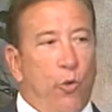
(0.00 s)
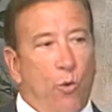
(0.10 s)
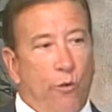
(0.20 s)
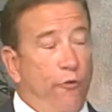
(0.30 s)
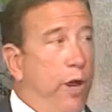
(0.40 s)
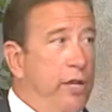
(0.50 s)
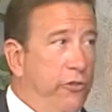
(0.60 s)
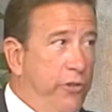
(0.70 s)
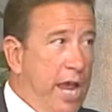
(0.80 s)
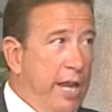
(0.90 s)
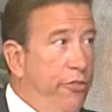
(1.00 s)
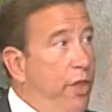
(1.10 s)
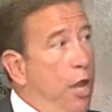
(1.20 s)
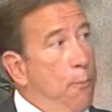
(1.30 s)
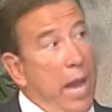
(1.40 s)
were afraid to say
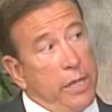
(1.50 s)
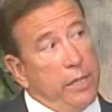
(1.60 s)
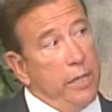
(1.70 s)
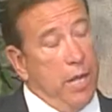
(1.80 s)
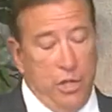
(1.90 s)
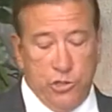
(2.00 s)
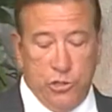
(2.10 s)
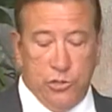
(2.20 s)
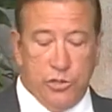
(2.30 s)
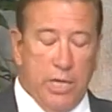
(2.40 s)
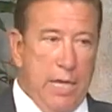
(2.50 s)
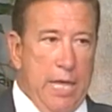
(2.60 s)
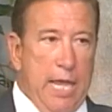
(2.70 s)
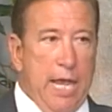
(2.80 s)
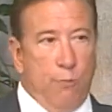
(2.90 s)
anything about concussions,
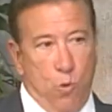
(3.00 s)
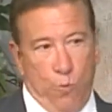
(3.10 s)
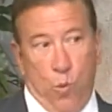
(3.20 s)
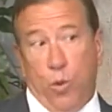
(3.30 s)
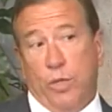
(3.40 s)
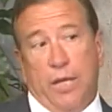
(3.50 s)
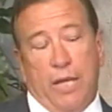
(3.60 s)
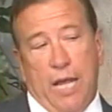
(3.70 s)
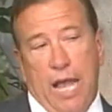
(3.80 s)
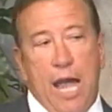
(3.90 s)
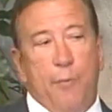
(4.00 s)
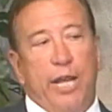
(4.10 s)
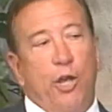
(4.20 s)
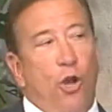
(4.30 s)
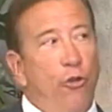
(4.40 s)
and more importantly, how
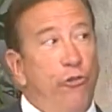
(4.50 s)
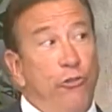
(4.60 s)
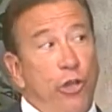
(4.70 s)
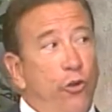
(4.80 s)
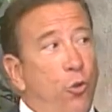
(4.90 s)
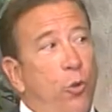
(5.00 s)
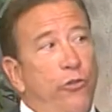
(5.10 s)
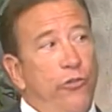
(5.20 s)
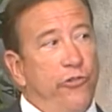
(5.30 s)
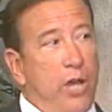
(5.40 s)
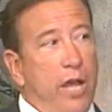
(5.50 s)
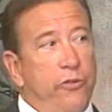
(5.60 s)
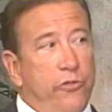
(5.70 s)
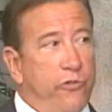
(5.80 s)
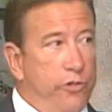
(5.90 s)
many coaches ignored the
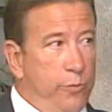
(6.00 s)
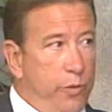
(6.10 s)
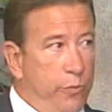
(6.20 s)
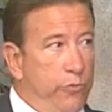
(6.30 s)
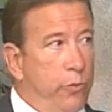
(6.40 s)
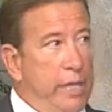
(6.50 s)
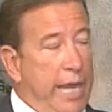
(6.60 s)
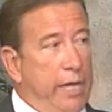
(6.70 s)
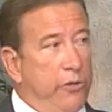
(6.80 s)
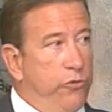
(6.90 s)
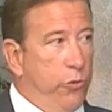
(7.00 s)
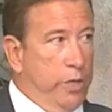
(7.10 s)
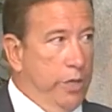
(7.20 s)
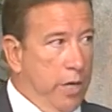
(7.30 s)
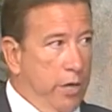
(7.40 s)
signs and symptoms related to a
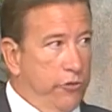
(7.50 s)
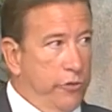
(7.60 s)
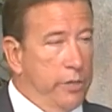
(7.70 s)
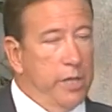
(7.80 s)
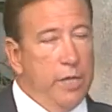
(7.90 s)
concussion.